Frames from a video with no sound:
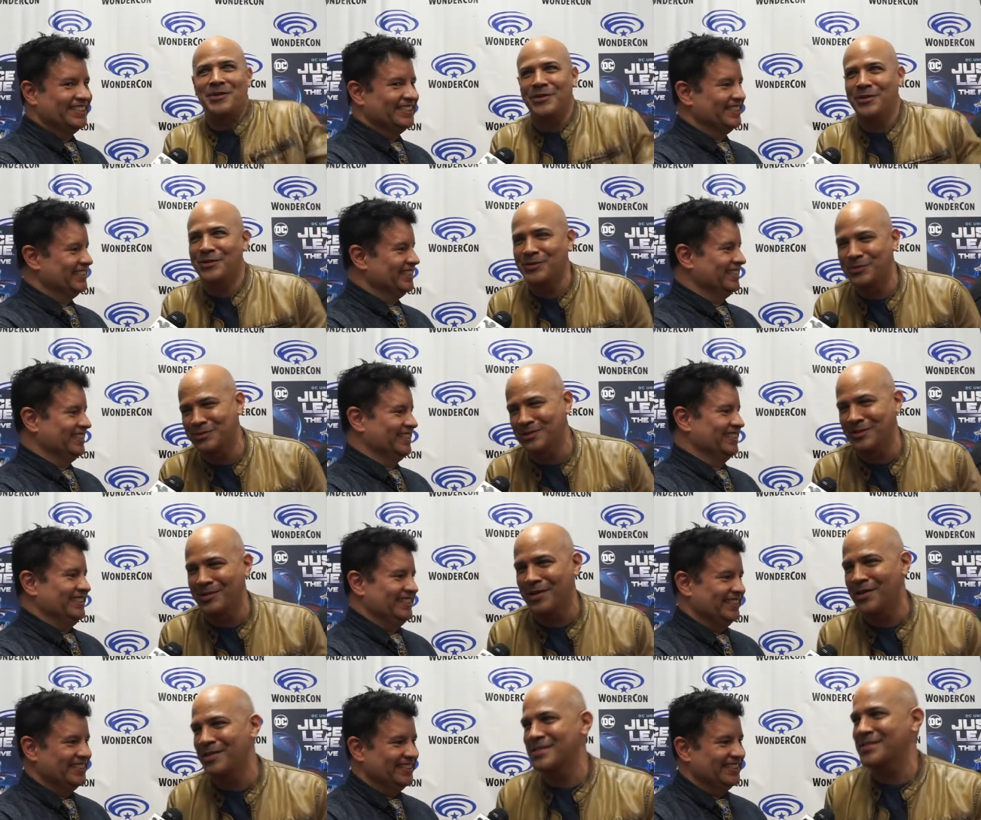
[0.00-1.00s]
Speaker 1: you, we're
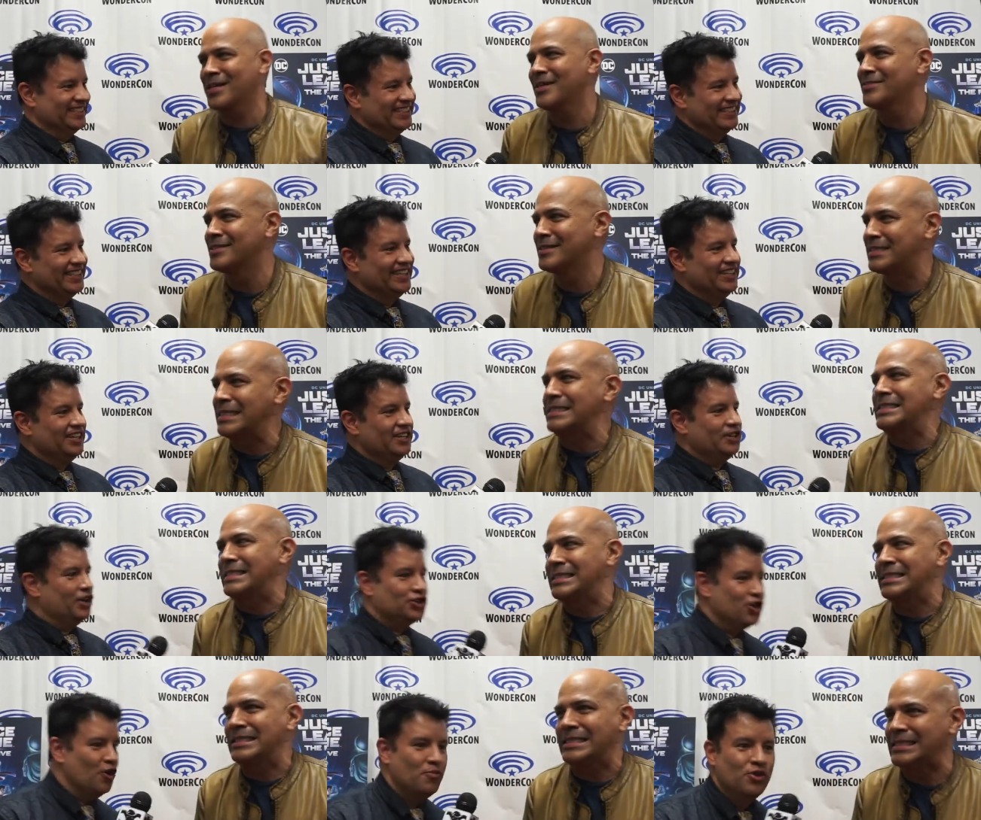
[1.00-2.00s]
doing all this stuff, and it's like
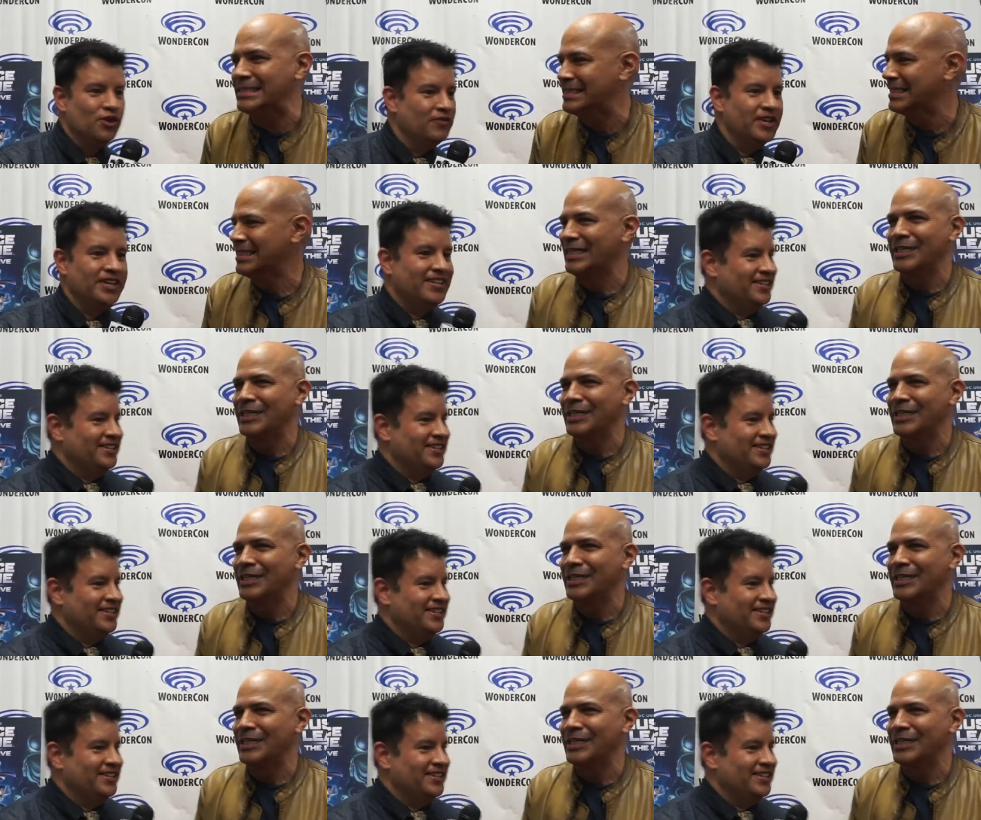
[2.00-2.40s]
there's okay, no movie.